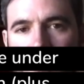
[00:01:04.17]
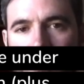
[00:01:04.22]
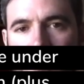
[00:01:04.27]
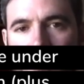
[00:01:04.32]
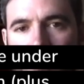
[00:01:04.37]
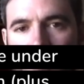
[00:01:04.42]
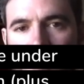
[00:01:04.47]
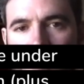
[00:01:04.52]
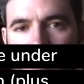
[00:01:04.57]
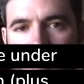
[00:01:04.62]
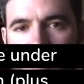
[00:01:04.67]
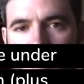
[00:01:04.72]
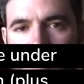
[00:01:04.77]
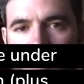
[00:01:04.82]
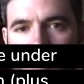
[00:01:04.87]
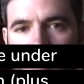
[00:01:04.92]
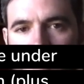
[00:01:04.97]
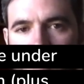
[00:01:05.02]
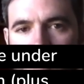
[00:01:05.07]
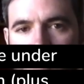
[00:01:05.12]

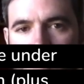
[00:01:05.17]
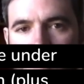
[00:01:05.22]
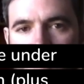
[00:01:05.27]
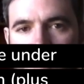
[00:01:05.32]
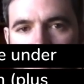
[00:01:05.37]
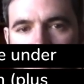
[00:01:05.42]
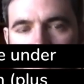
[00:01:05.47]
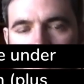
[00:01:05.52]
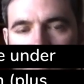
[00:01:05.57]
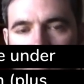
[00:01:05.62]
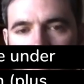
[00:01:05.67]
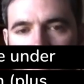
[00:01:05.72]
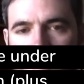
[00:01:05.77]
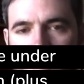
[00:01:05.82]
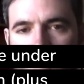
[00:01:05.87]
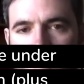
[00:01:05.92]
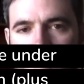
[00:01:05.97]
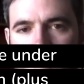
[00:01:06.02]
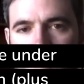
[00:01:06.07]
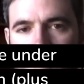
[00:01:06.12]

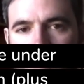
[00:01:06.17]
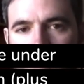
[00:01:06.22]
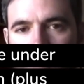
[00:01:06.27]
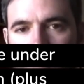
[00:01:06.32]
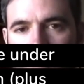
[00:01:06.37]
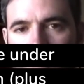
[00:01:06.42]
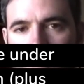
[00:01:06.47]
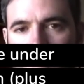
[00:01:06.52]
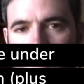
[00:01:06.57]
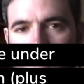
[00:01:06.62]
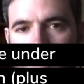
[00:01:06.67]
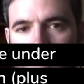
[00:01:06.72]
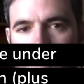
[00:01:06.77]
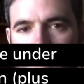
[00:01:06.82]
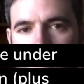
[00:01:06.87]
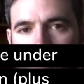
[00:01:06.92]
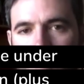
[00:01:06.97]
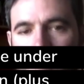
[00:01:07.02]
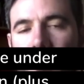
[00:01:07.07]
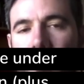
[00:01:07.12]

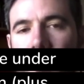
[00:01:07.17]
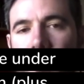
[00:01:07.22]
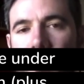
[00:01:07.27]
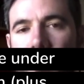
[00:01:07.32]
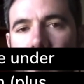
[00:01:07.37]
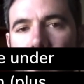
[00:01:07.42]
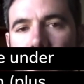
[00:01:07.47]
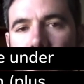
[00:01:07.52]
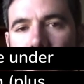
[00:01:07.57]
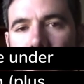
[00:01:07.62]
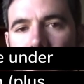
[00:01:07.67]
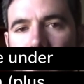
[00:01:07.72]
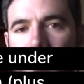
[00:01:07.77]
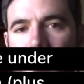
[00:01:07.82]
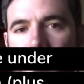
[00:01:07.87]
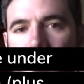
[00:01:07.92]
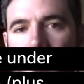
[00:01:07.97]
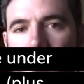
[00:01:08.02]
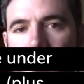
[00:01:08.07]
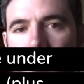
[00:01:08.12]

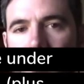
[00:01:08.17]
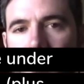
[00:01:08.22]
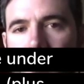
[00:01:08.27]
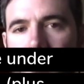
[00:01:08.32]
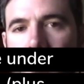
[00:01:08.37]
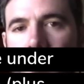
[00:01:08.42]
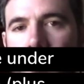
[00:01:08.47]
(silent)